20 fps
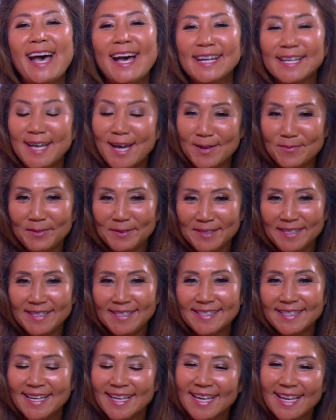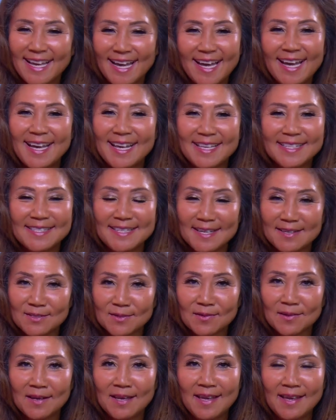accompanying
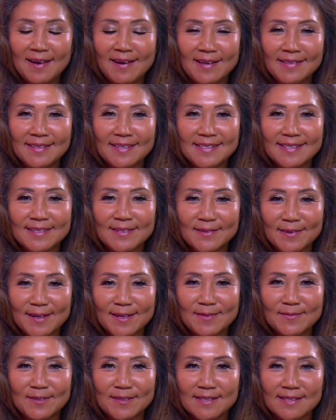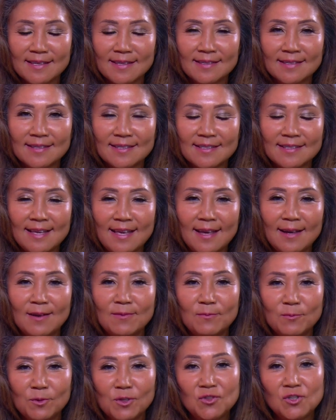Desiree on this incredible single.
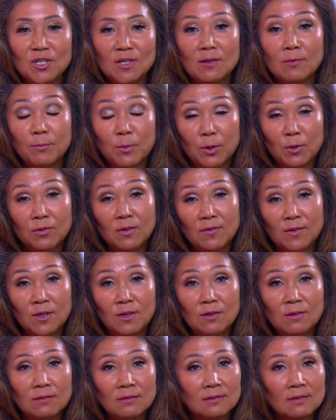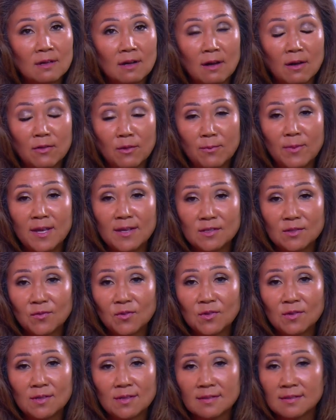Wishing both of you all the best
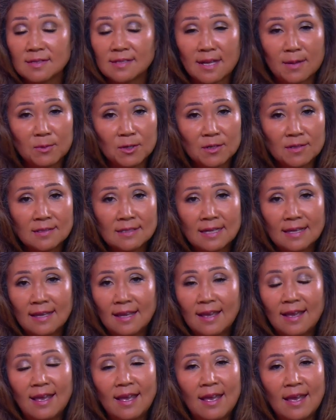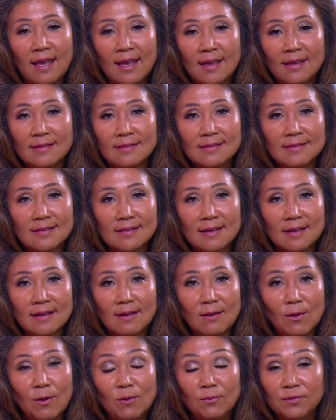for the summer. And
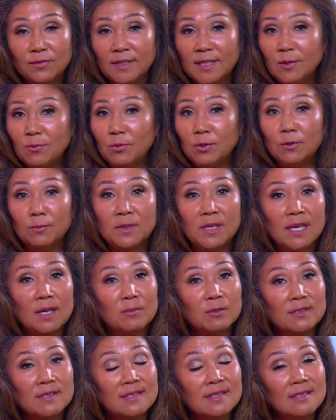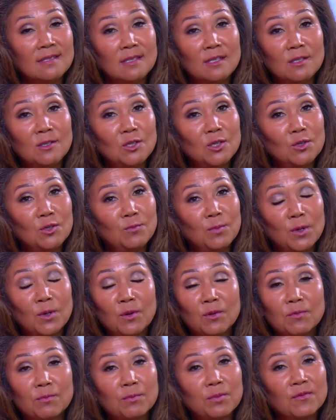hopefully we'll be able to see you
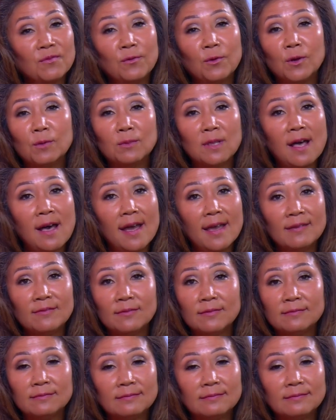both perform live